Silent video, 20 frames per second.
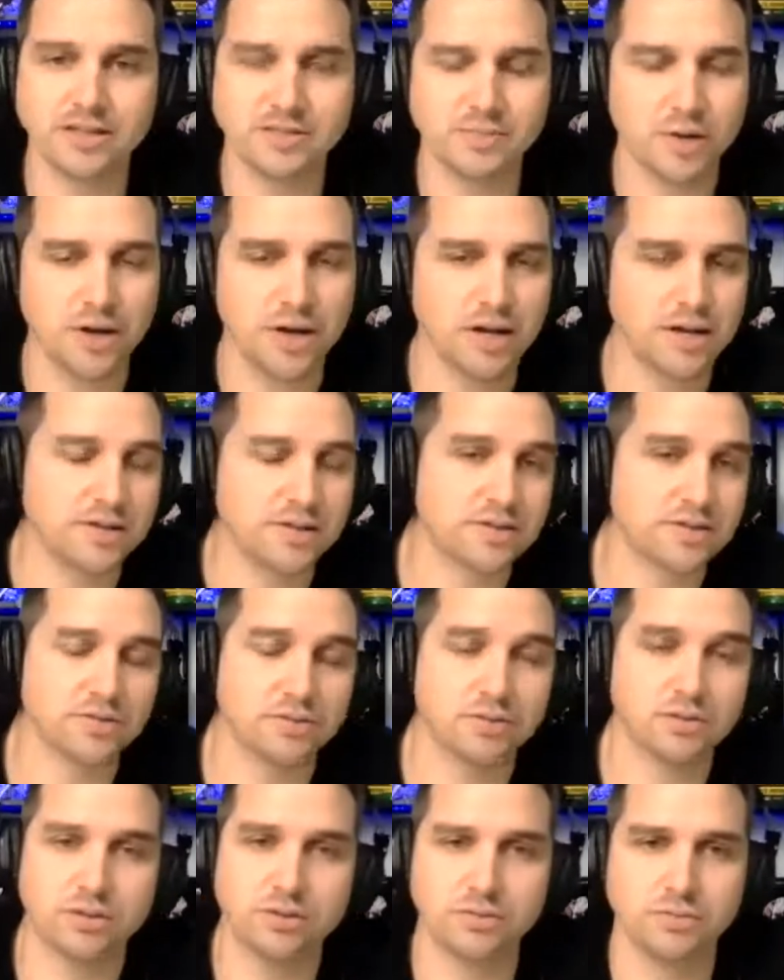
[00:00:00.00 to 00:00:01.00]
space
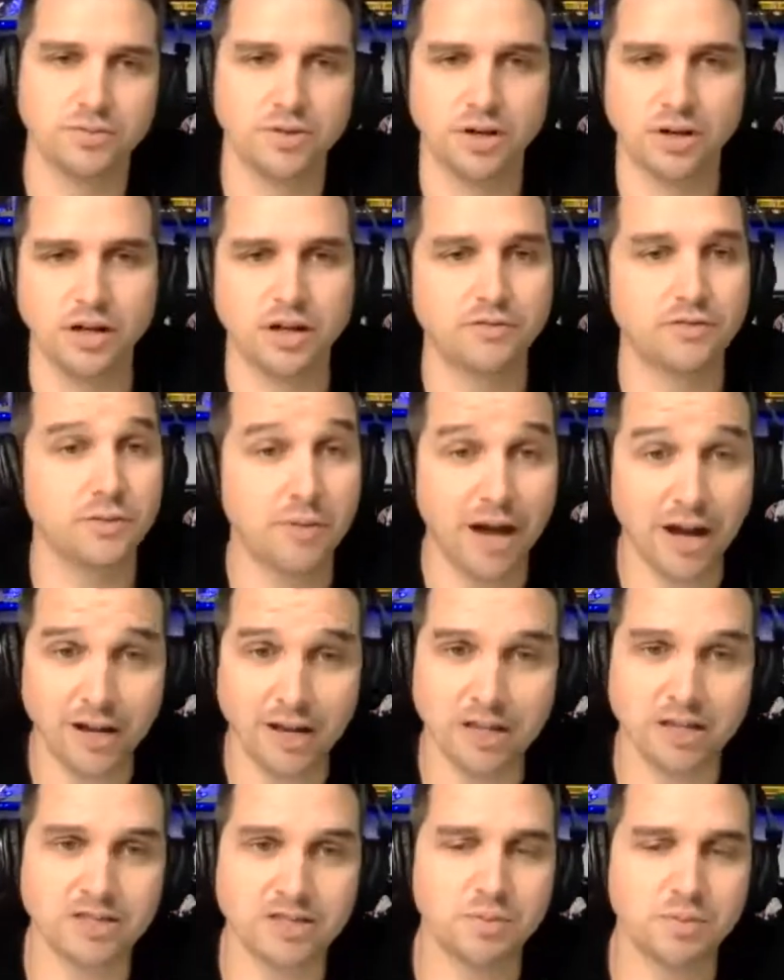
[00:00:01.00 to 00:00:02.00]
or even a
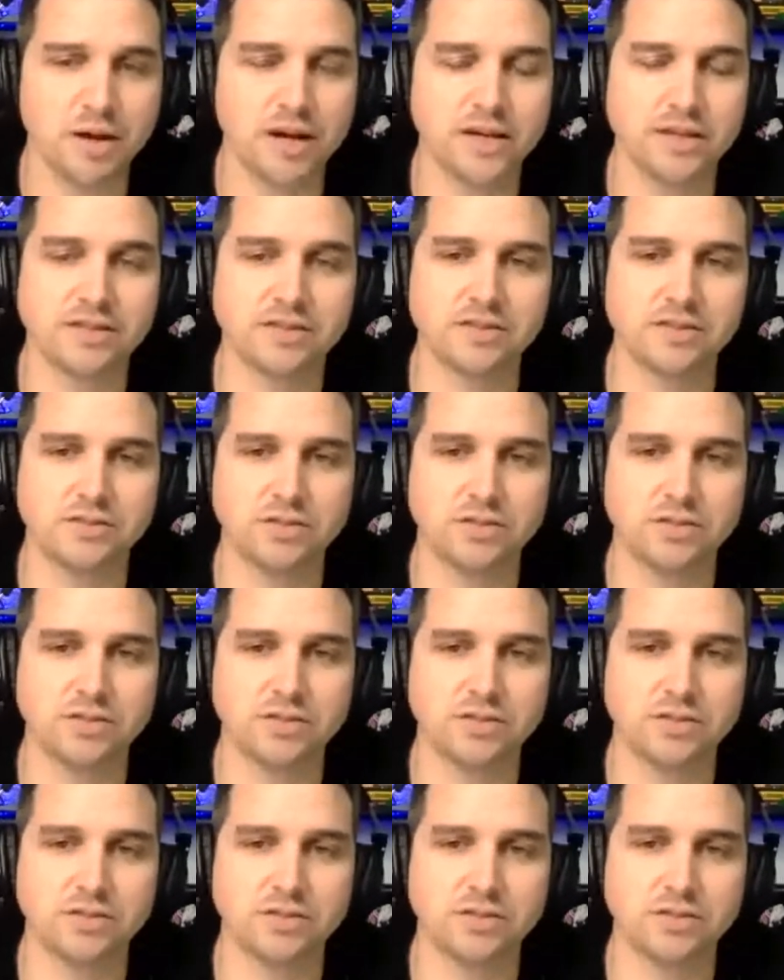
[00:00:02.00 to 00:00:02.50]
marketing space,